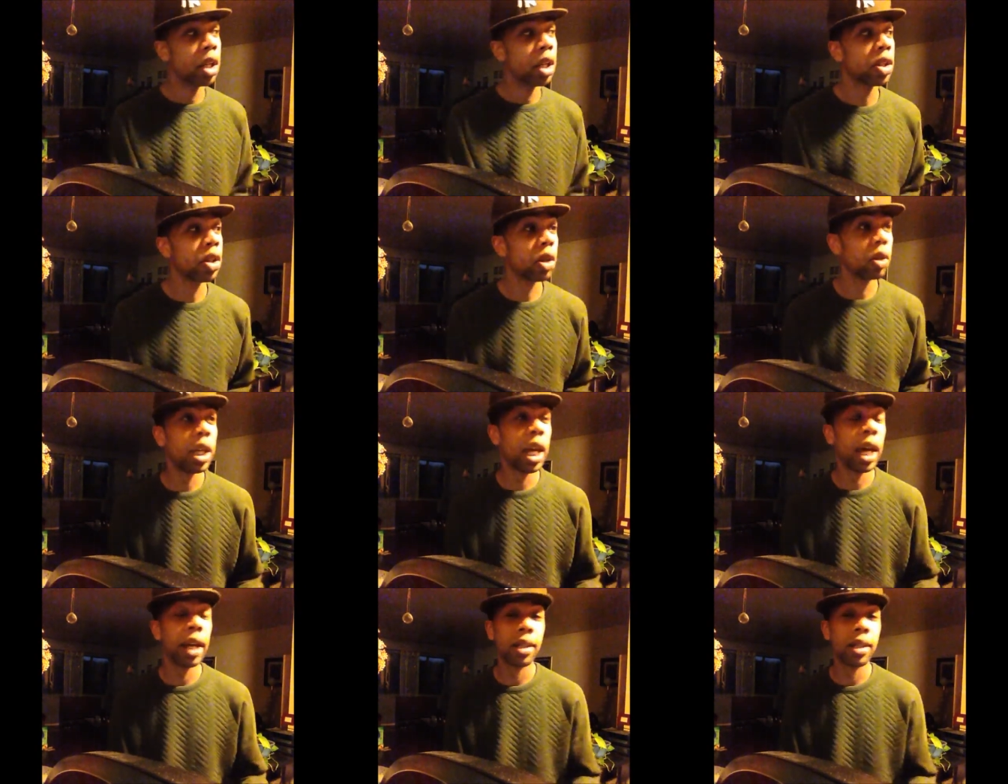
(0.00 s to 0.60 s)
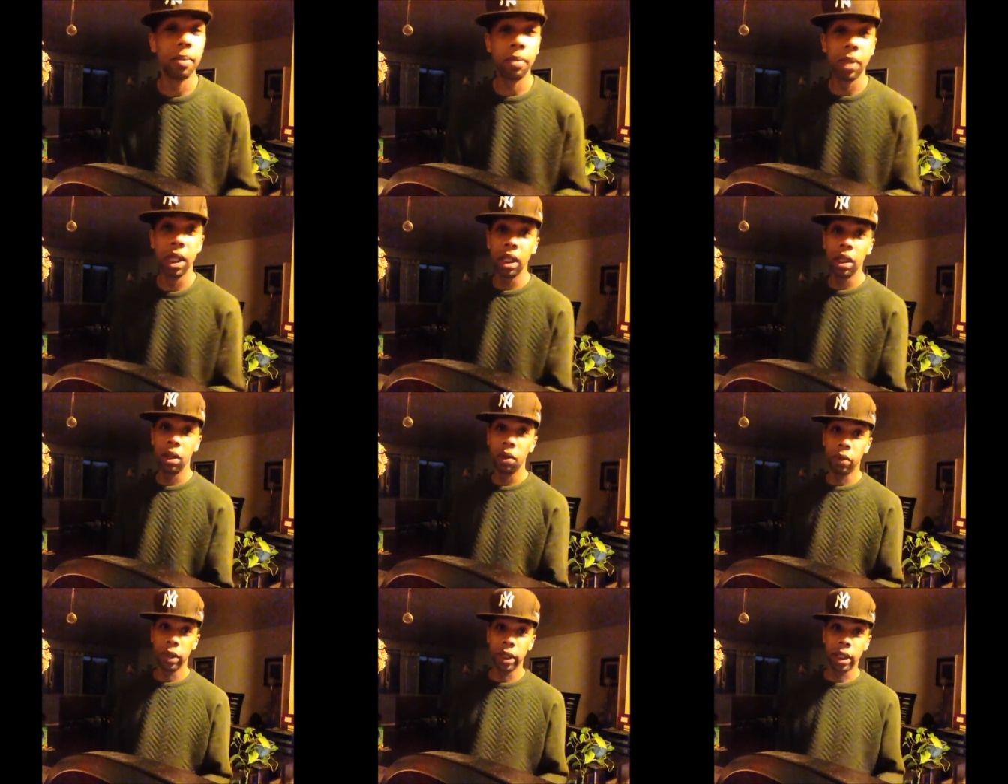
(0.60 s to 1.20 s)
so he has a
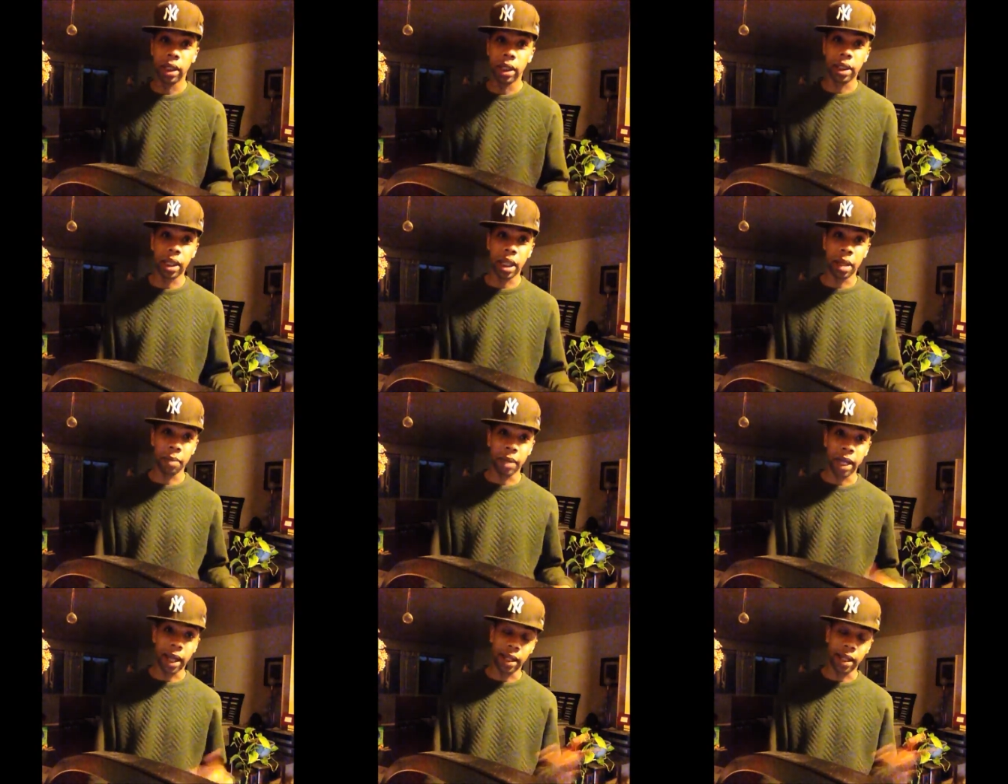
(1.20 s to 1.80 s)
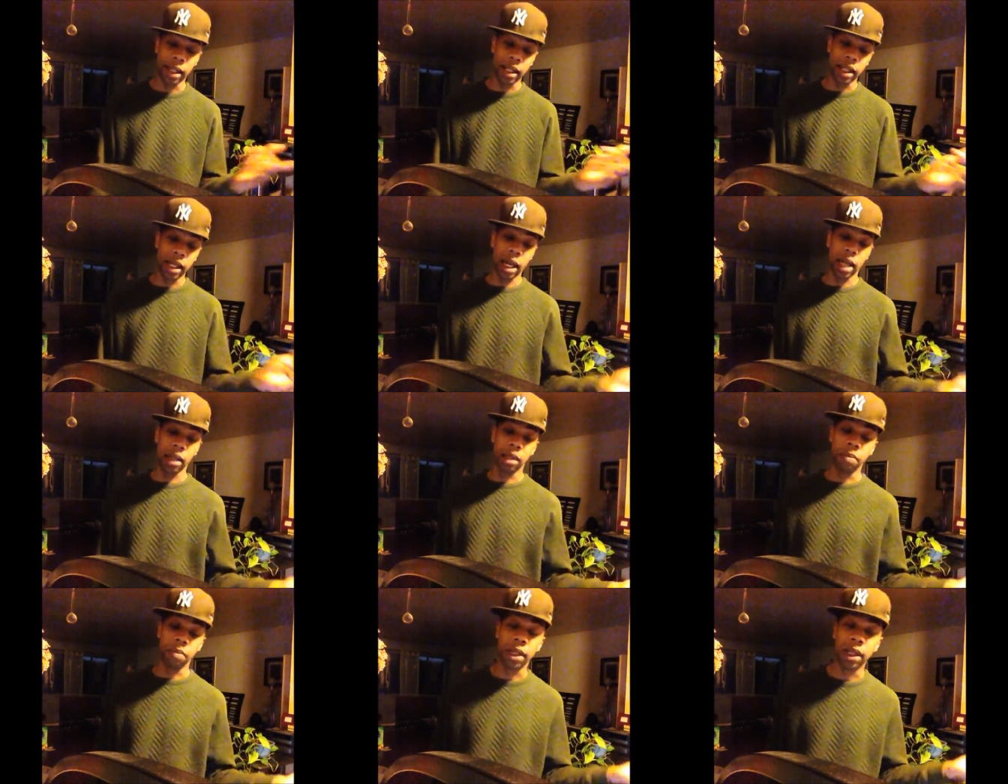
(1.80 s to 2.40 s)
meeting with the same guy that he
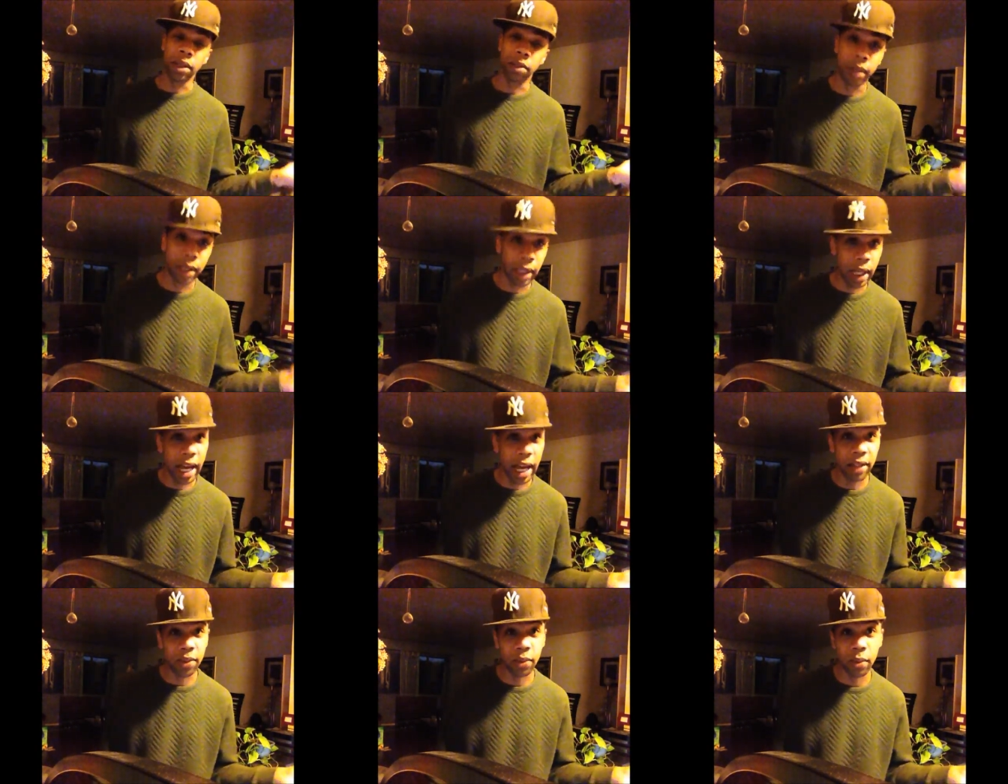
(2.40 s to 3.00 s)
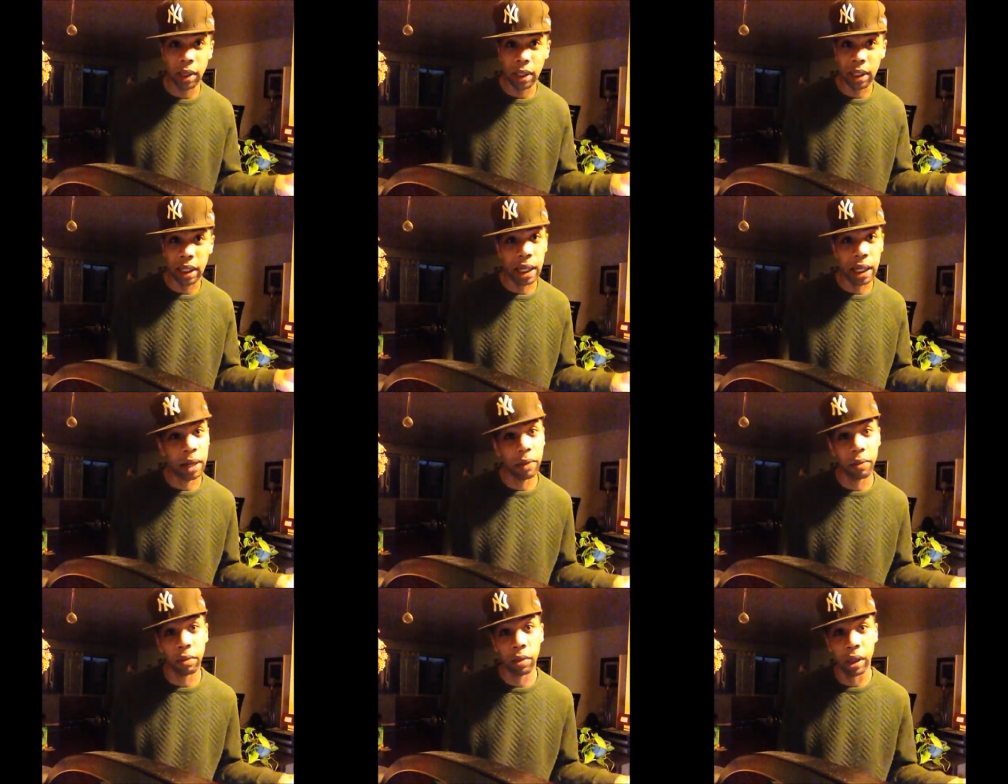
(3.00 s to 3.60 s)
had the meeting with last week that
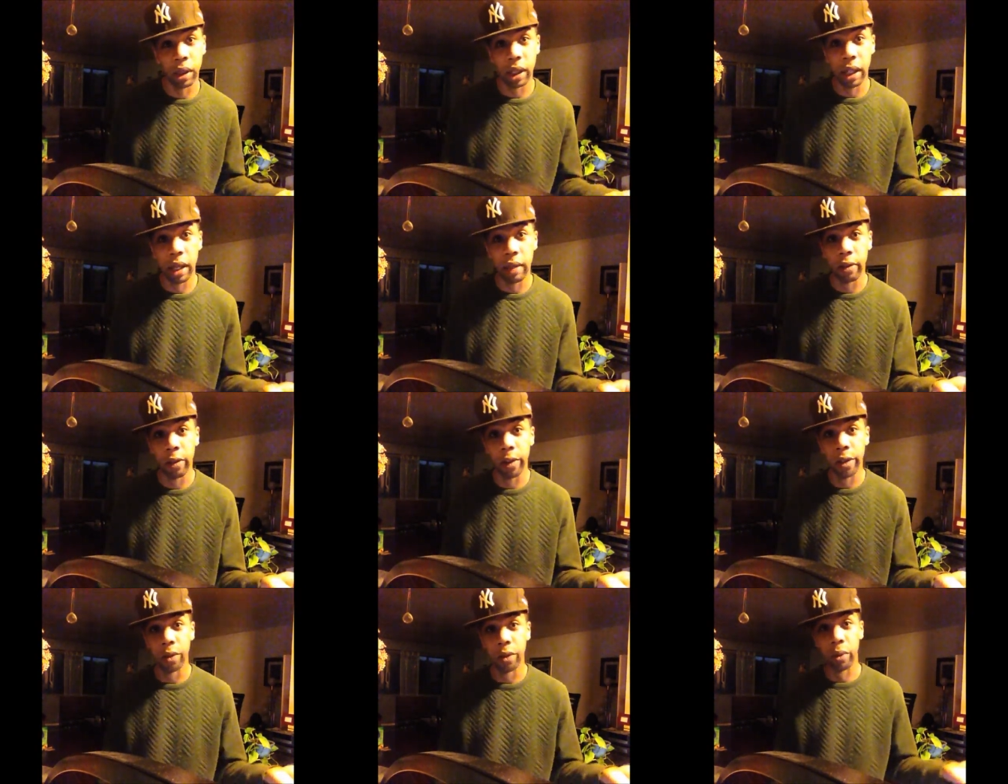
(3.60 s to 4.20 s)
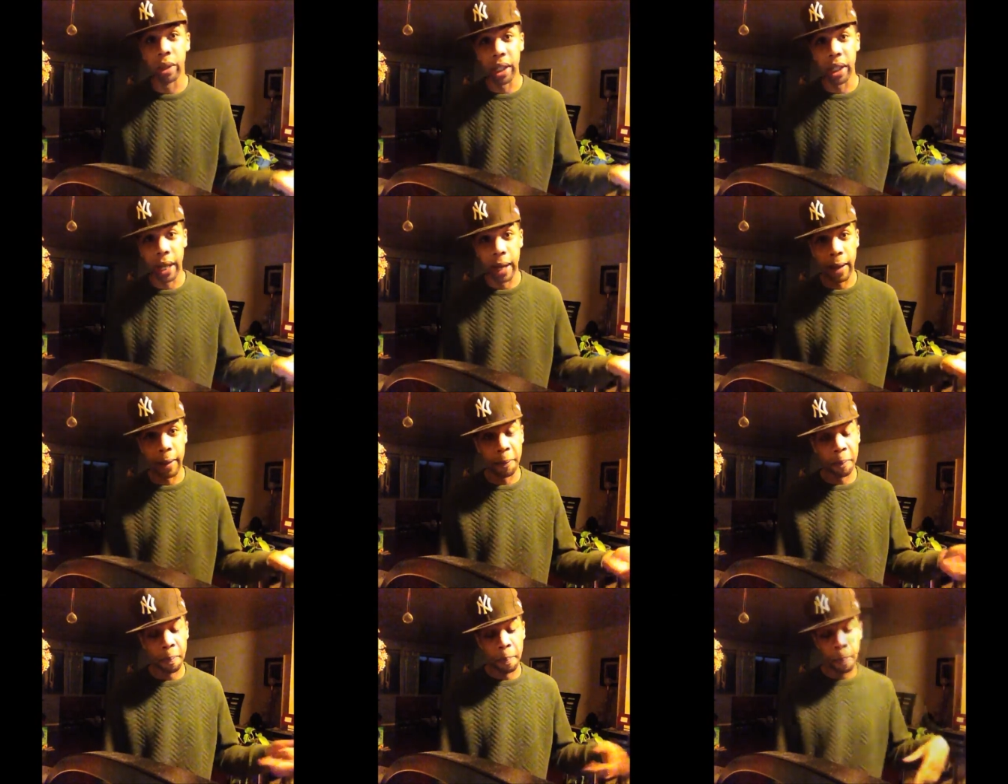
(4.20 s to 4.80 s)
i didn't really cover on the
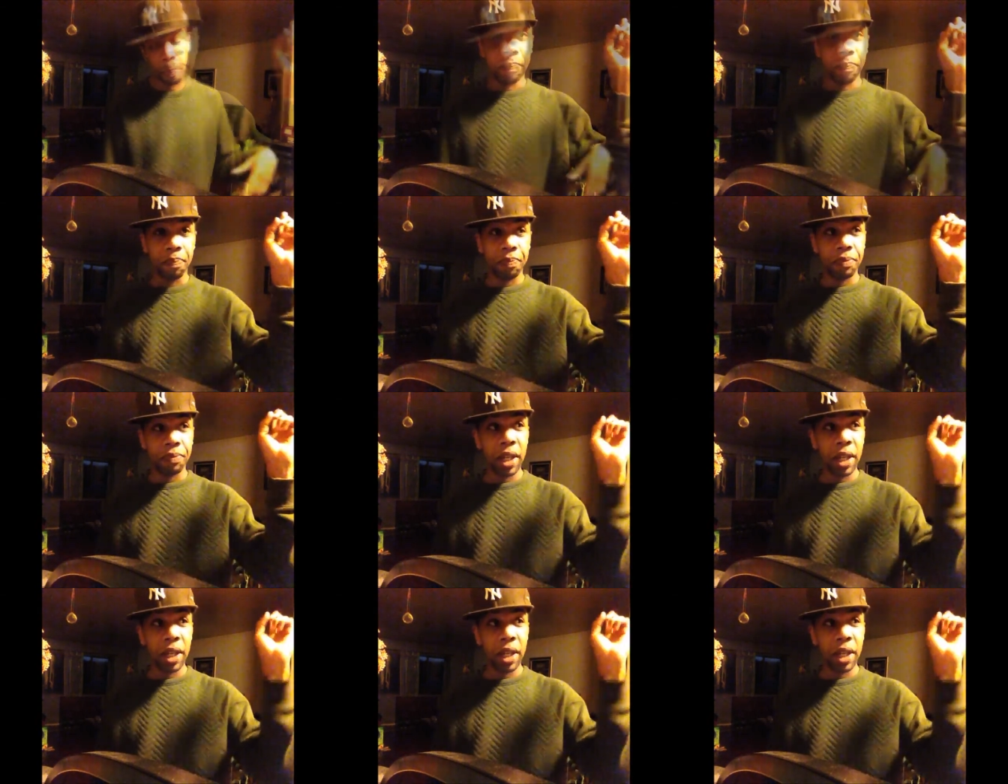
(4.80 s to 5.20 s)
recap um,